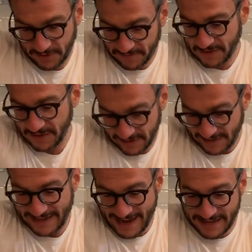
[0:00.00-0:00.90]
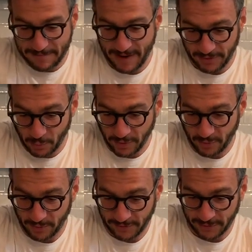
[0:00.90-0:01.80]
convenient in any manner
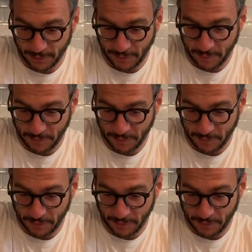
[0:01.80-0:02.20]
whatsoever to do this,